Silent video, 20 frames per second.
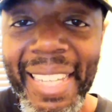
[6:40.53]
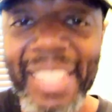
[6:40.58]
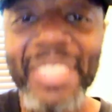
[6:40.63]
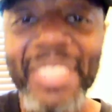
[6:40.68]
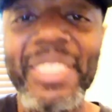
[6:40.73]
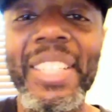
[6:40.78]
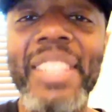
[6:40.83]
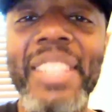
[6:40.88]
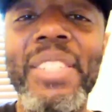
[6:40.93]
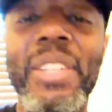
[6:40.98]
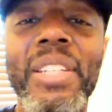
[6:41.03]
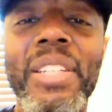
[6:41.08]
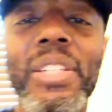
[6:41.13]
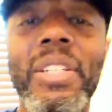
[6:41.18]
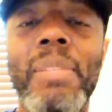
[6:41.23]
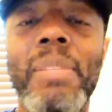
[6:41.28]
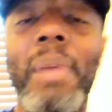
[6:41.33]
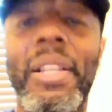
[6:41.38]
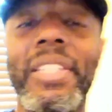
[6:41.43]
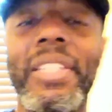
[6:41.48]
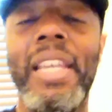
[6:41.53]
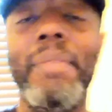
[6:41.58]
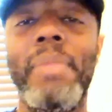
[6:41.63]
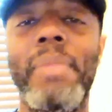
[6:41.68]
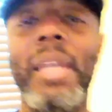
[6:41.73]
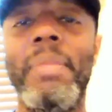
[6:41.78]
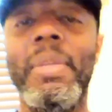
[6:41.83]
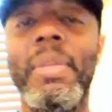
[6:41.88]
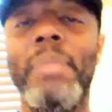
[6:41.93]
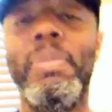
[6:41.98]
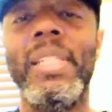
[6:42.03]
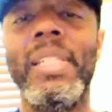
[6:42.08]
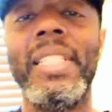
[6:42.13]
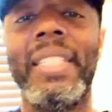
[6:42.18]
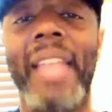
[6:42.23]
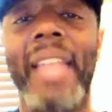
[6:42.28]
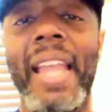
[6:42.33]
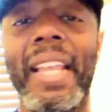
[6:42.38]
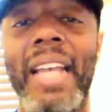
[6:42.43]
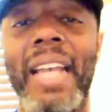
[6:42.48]
and there's nothing you can do about that, baby.
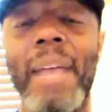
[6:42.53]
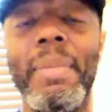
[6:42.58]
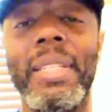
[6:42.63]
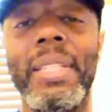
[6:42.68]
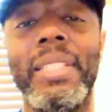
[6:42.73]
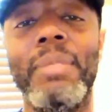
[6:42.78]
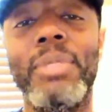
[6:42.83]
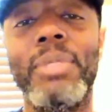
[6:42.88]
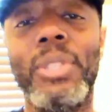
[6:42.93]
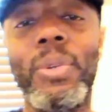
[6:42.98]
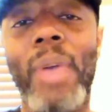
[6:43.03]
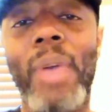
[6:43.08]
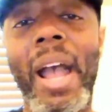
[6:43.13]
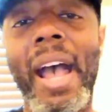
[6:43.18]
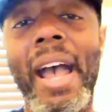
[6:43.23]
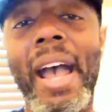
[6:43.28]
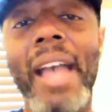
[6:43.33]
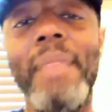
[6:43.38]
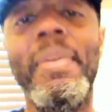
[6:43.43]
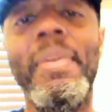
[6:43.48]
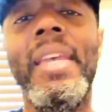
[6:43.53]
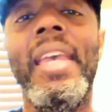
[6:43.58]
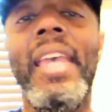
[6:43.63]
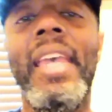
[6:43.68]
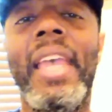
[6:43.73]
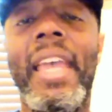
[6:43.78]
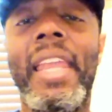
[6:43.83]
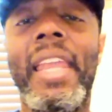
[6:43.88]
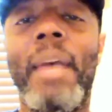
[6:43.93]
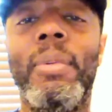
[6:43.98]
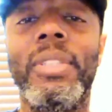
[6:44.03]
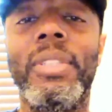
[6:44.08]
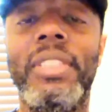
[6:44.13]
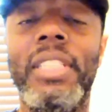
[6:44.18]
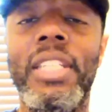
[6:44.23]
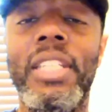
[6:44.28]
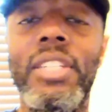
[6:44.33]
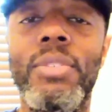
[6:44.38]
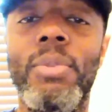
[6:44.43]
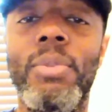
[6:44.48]
Please like, comment, subscribe, and I will
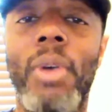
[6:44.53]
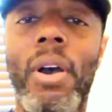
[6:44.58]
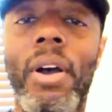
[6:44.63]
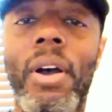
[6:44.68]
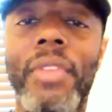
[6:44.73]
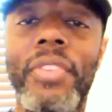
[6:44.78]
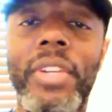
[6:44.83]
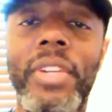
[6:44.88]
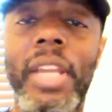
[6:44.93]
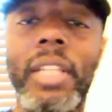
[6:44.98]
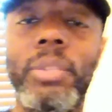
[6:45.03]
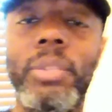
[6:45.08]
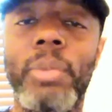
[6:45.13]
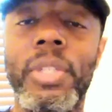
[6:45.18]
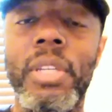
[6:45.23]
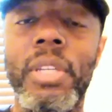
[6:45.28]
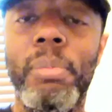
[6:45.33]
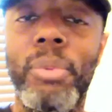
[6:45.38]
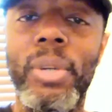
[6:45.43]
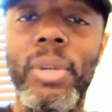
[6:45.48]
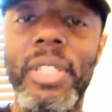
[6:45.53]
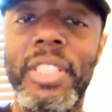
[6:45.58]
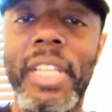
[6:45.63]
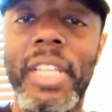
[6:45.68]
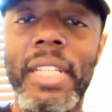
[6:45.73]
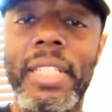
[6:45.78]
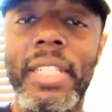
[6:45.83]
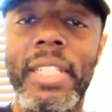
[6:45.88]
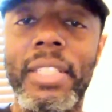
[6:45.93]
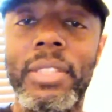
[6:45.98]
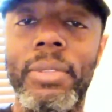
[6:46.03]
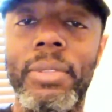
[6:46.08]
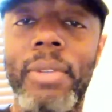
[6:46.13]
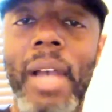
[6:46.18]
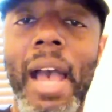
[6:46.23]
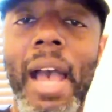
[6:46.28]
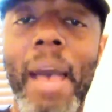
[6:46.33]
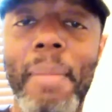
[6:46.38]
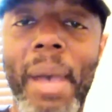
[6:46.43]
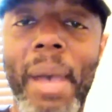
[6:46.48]
see you on the next one. Your boy Jay Dizzle.
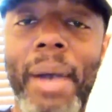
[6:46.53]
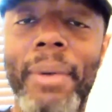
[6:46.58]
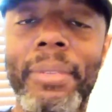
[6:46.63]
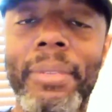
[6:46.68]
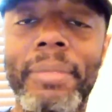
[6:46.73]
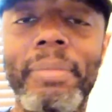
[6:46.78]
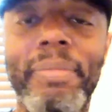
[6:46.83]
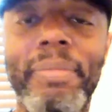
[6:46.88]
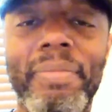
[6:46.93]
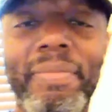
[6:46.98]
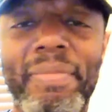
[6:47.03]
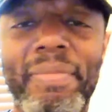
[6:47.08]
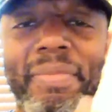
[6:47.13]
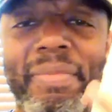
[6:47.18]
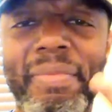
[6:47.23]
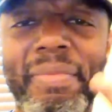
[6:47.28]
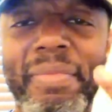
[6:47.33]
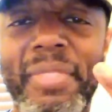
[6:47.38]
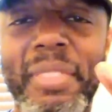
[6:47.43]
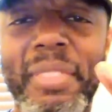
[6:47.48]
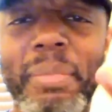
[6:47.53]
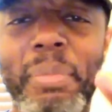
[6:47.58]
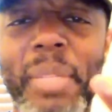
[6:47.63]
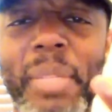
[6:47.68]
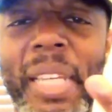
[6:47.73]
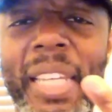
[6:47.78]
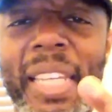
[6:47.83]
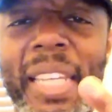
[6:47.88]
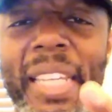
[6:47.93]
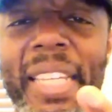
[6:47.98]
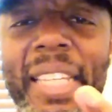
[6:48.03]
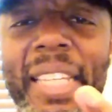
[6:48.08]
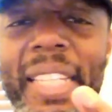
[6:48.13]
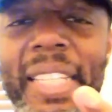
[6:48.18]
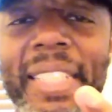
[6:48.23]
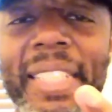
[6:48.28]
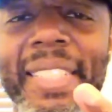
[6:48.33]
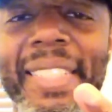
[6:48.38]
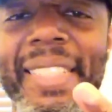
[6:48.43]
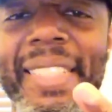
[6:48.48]
I'm out.
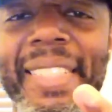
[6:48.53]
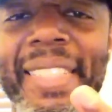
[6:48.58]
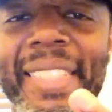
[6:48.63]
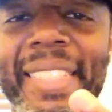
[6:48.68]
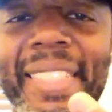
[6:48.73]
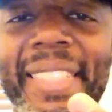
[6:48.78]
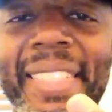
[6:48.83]
Peace.